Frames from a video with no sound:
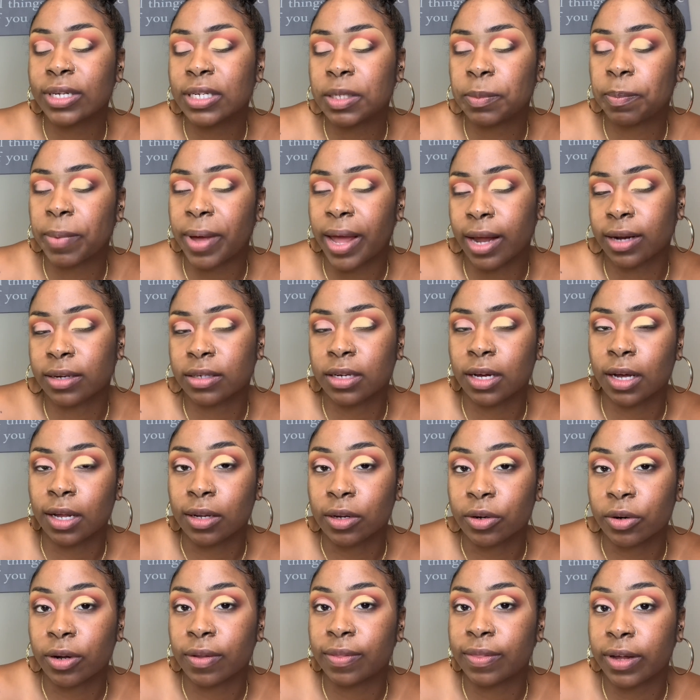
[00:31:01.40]
packed
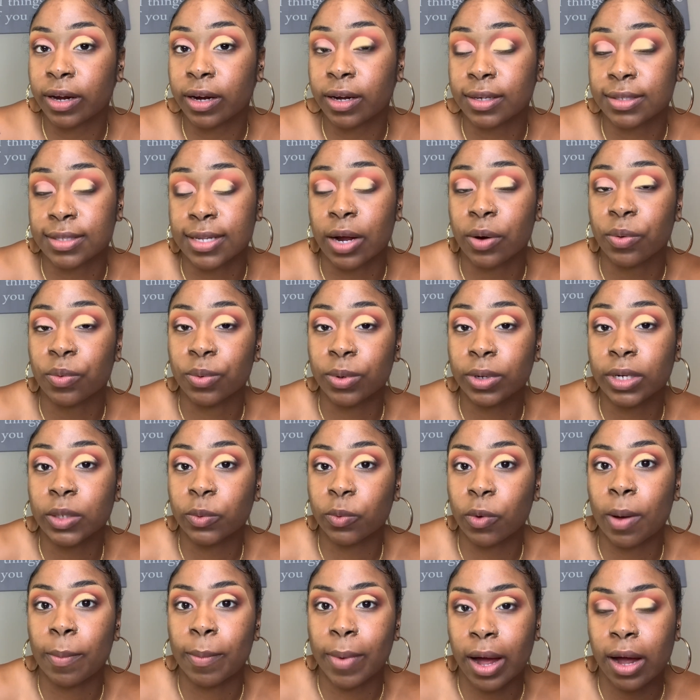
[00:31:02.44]
color on there because I really
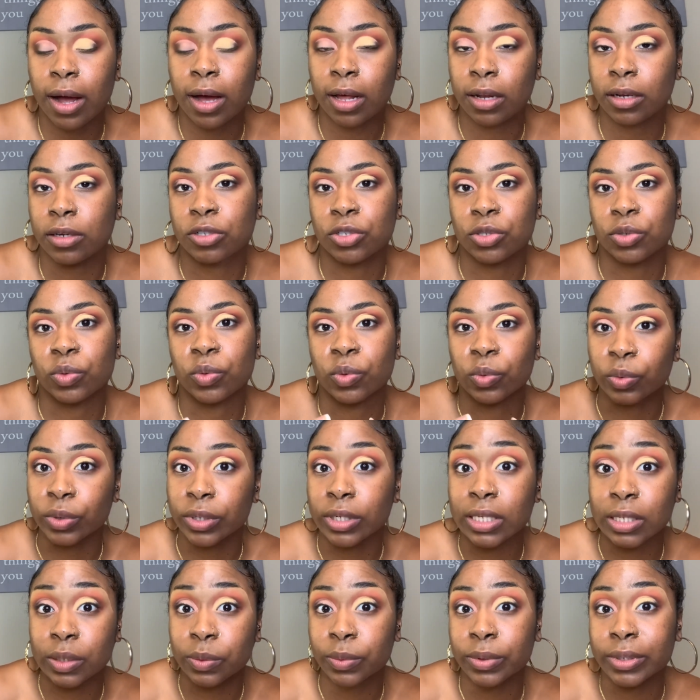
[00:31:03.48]
want my color to
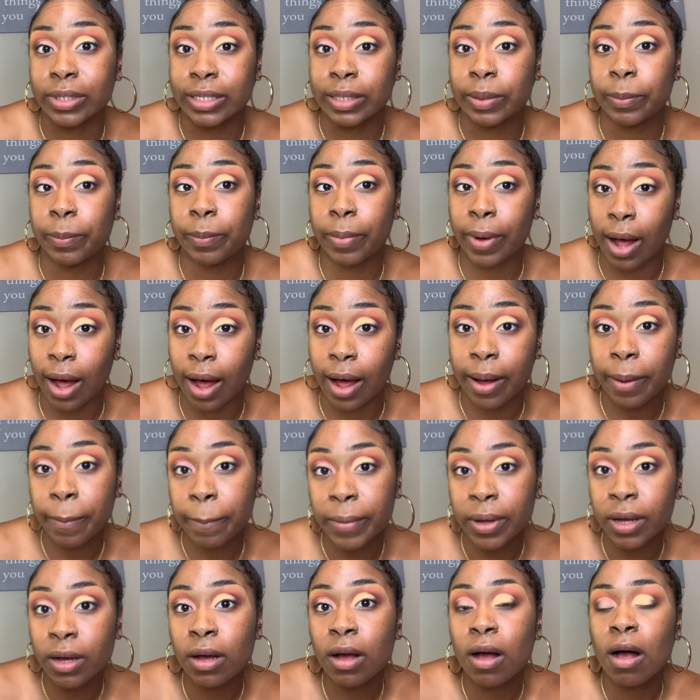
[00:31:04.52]
really, really pop
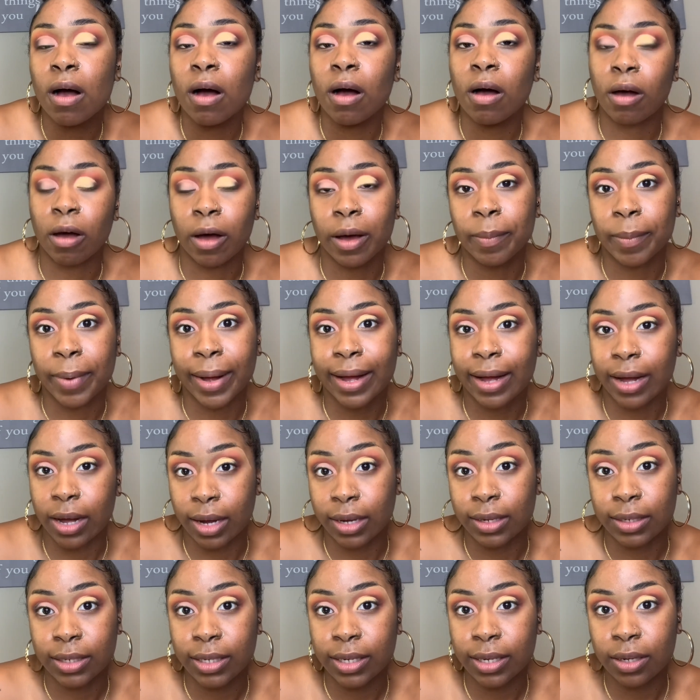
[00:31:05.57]
on my
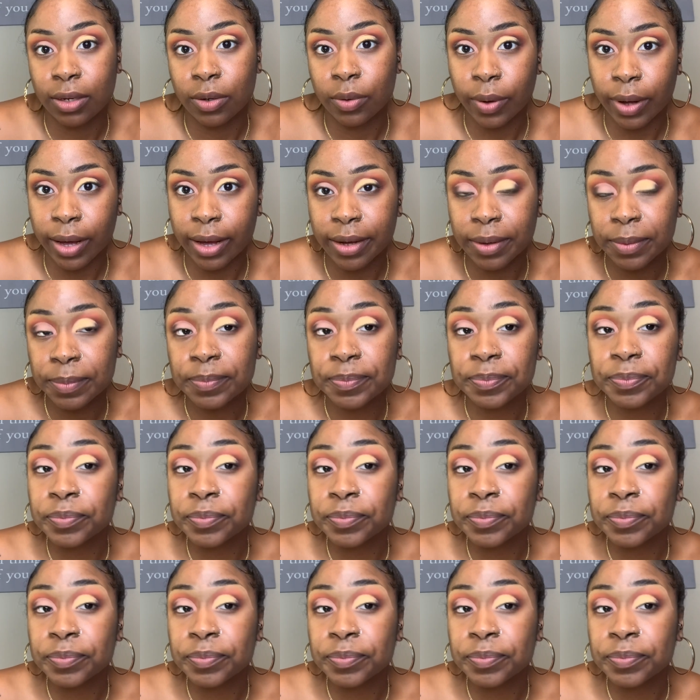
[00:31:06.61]
eyelid, okay?